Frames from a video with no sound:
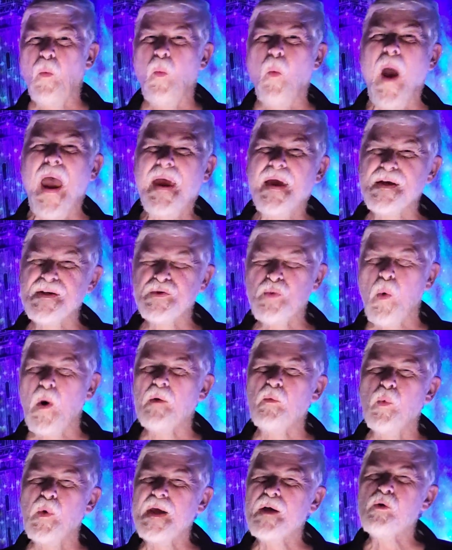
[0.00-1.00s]
ways
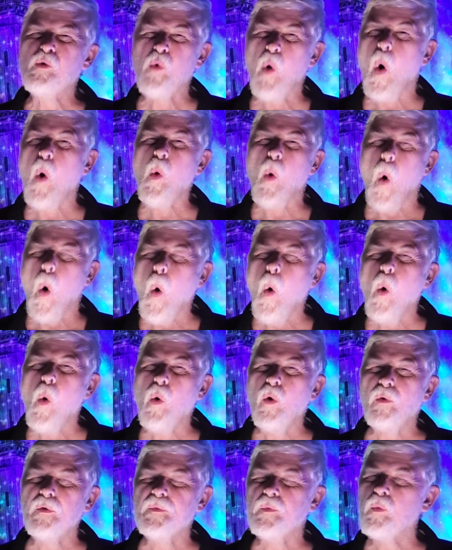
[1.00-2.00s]
when we grow
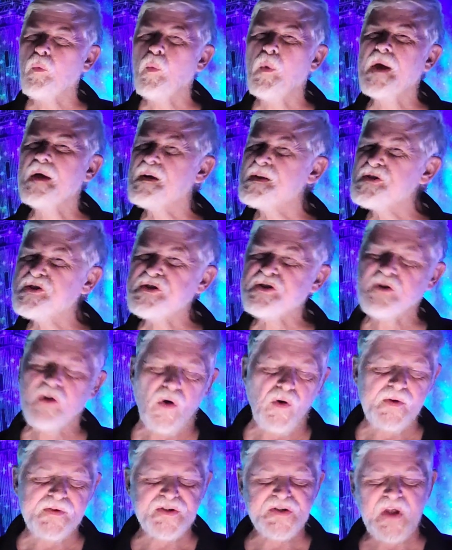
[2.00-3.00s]
old, we can
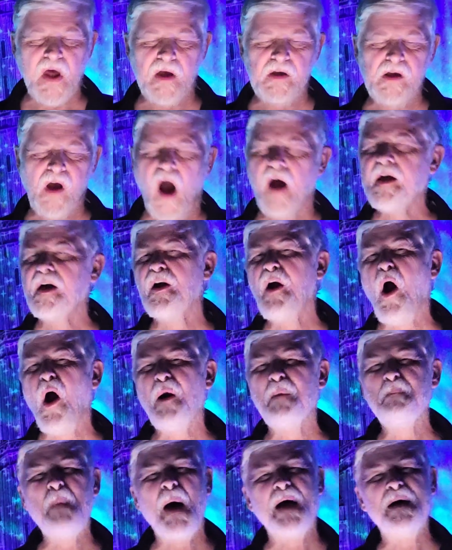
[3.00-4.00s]
still stay young at
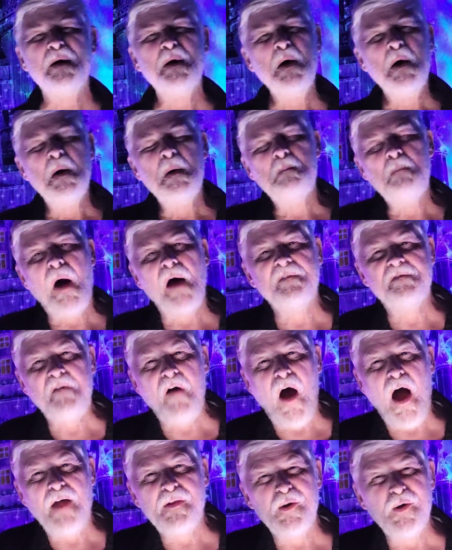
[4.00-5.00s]
heart. My, my
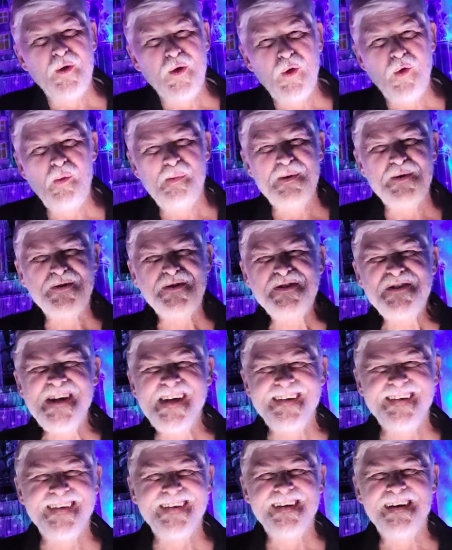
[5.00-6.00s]
father, Hubert C.,
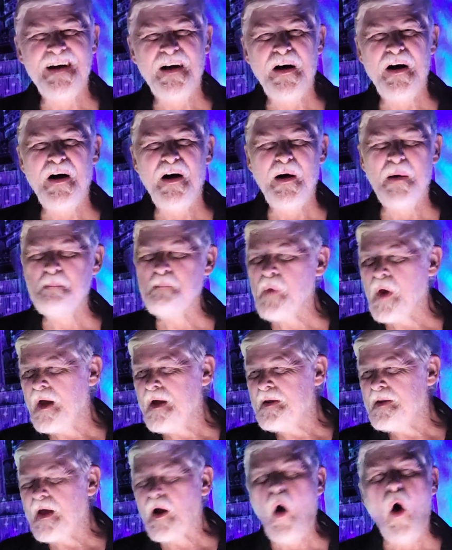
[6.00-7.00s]
um,
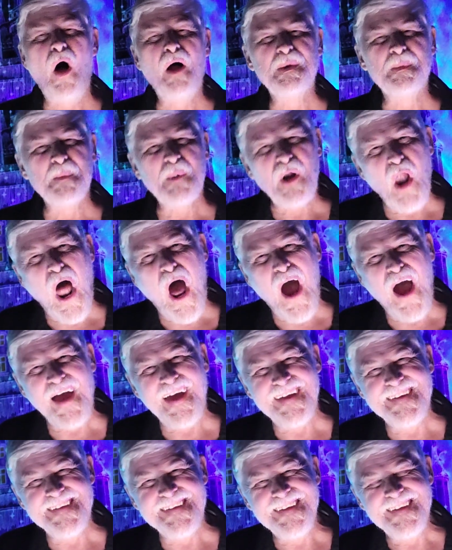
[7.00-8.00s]
they called him
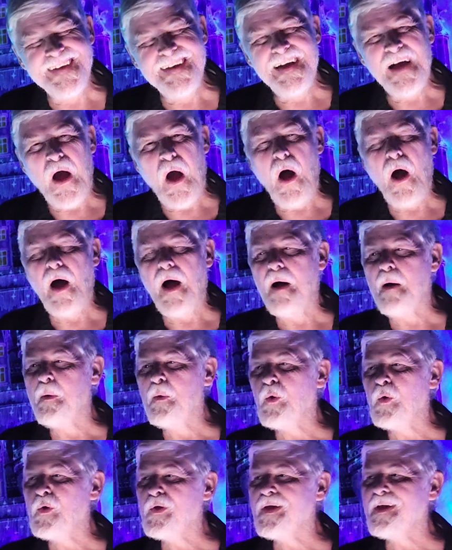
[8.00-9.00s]
Clyde, uh,
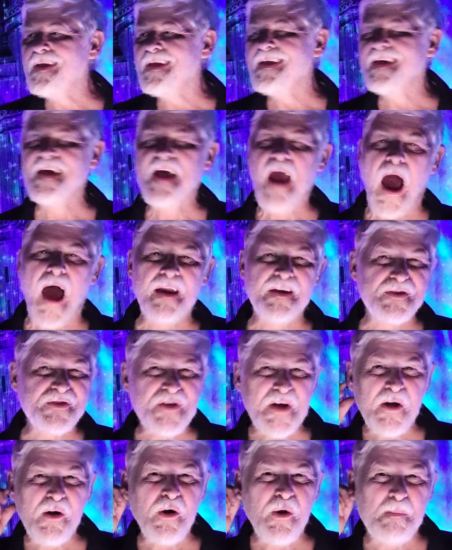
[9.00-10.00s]
he got his
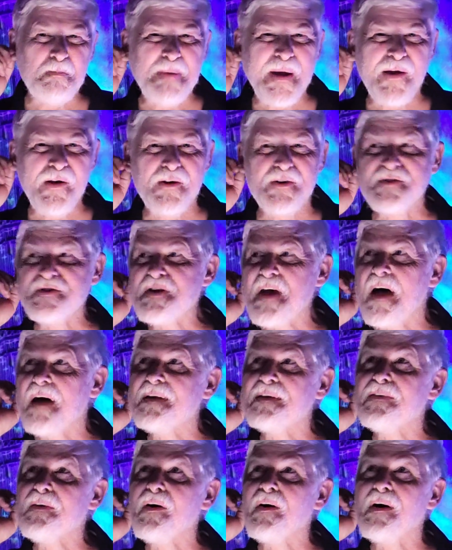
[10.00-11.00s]
ear pierced
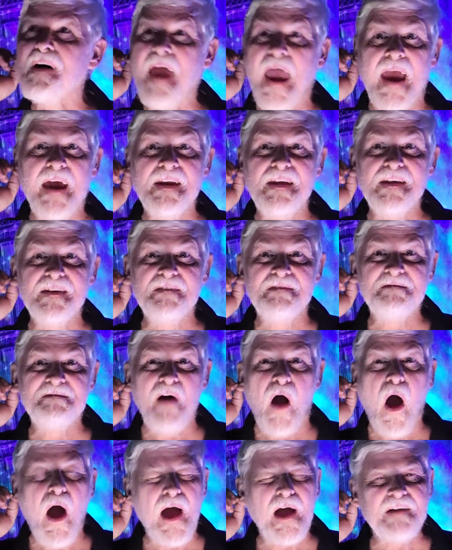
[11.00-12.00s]
at uh,
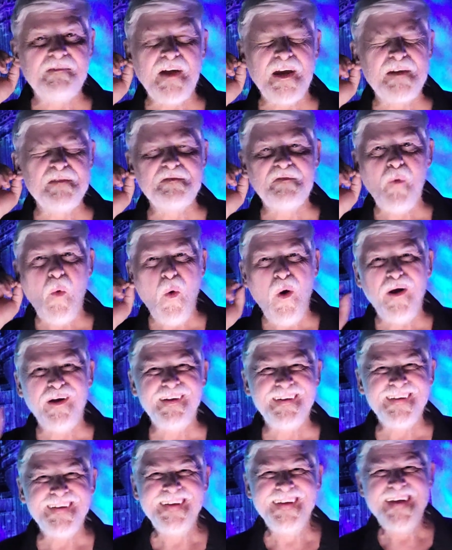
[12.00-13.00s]
85,
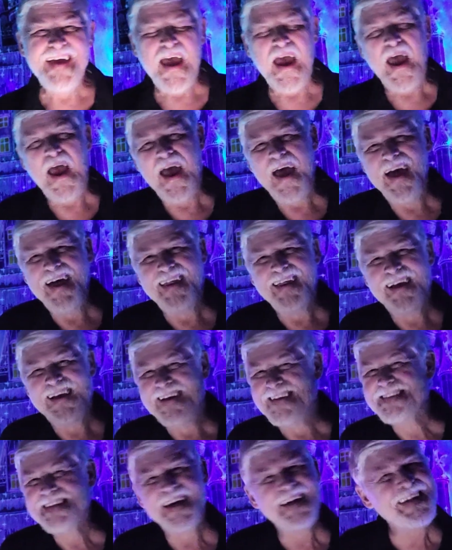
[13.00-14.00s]
84. And
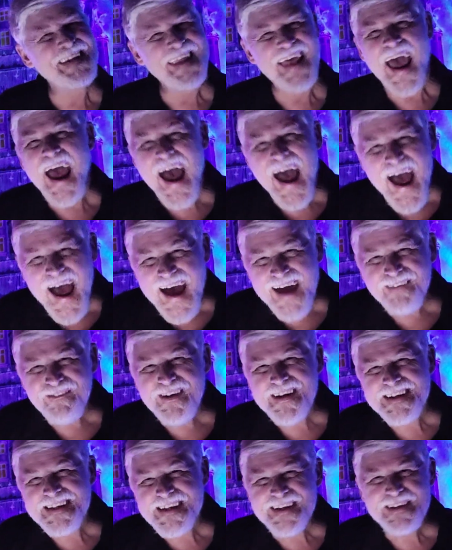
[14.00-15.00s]
it's like, Dad,
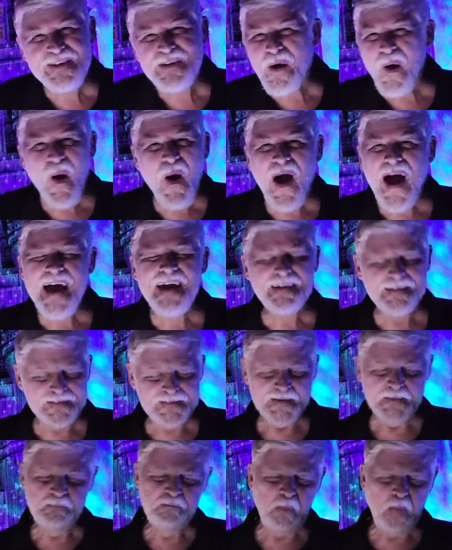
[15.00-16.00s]
what are you doing?
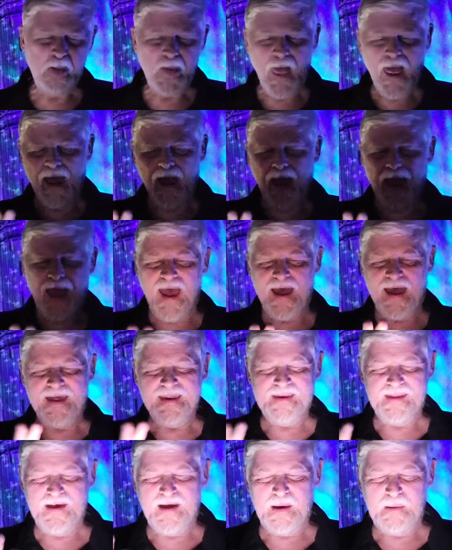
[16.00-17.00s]

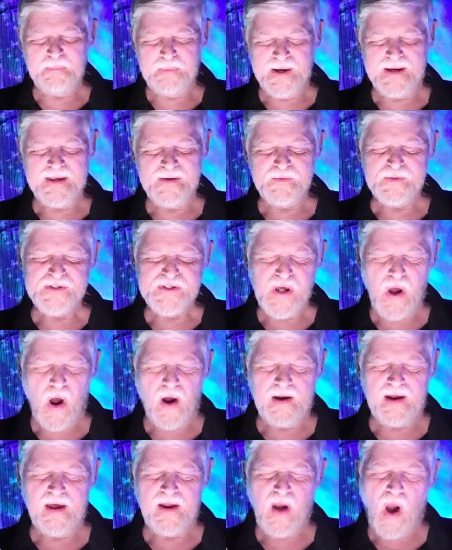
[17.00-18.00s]
And, uh, but he was
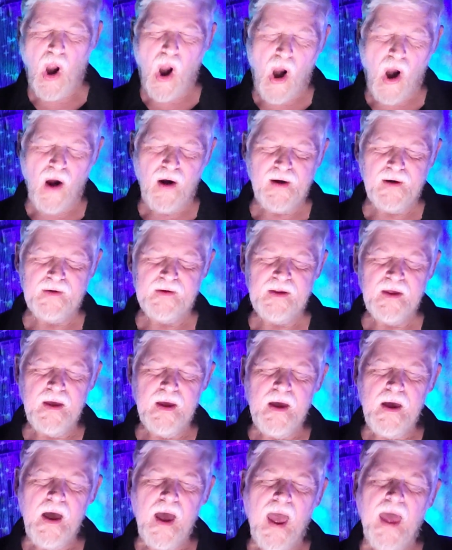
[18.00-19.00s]
young at heart.
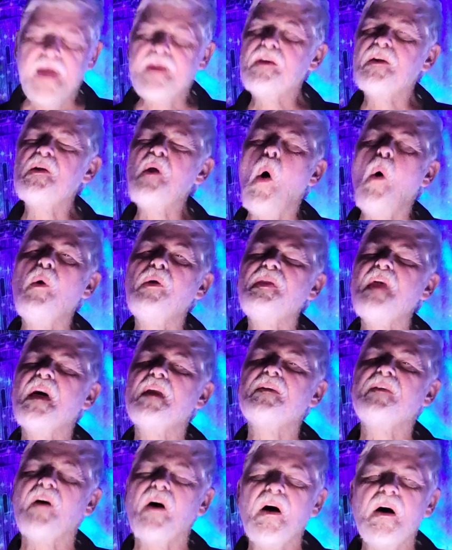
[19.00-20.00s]
And know
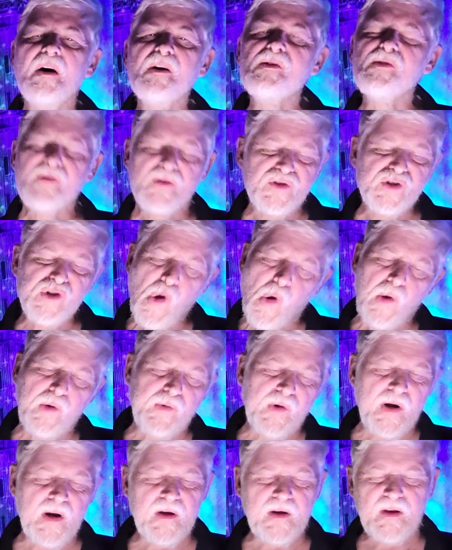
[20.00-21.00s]
that uh,
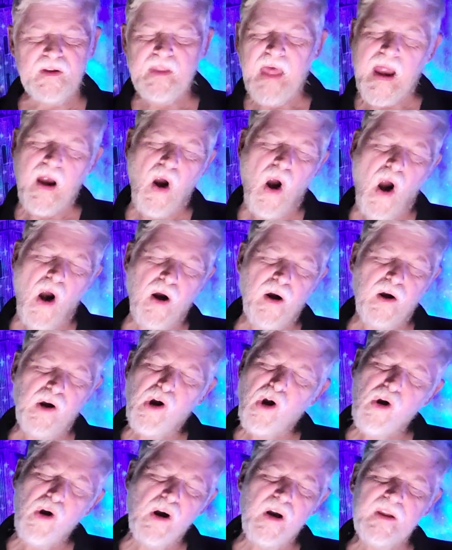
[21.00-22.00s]
children, they are
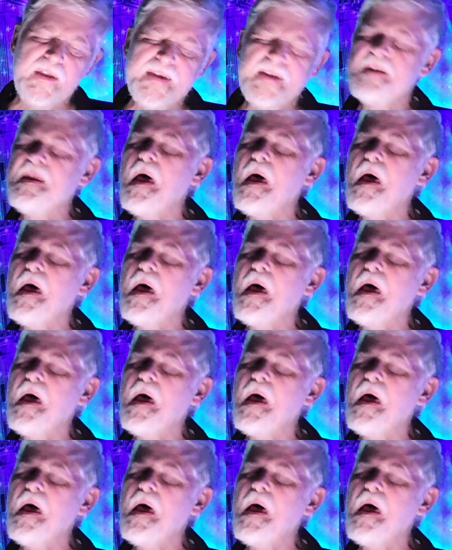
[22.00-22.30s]
curly